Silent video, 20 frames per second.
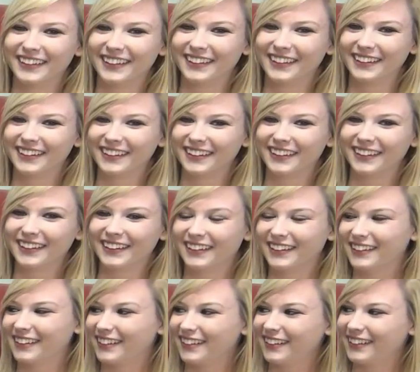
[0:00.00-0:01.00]

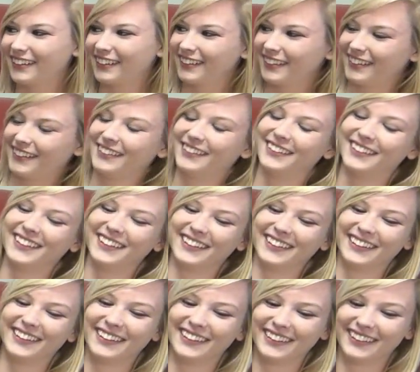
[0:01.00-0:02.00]

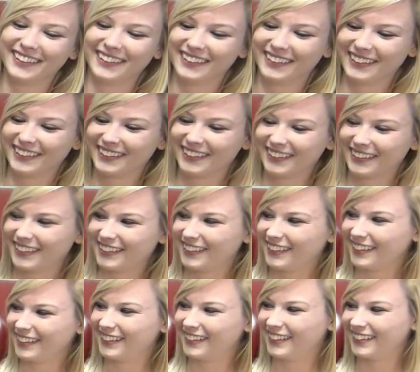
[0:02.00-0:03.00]

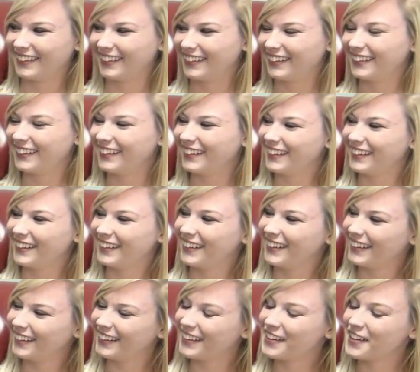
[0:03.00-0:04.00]

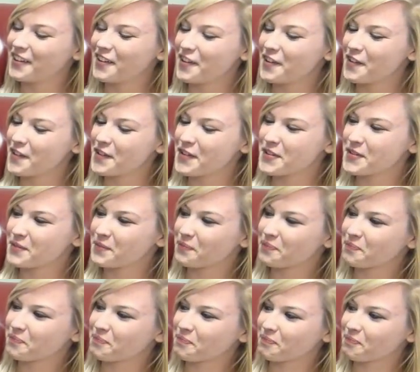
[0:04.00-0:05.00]

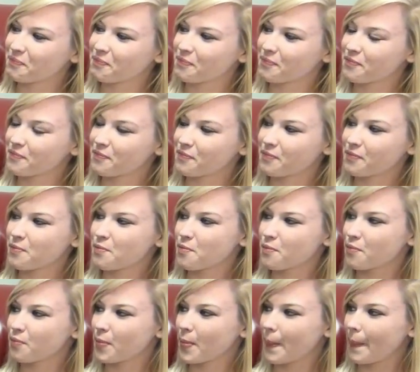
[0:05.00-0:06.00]

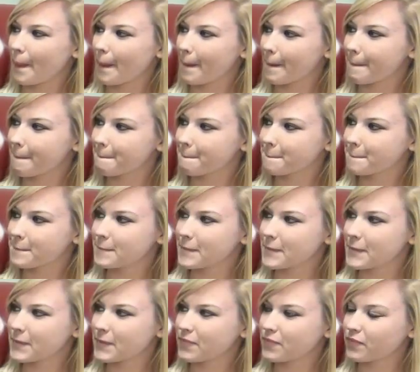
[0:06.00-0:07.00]

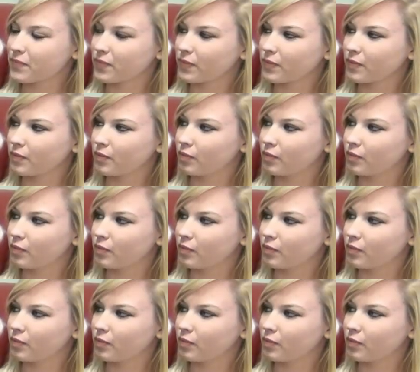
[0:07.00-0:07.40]
(silent)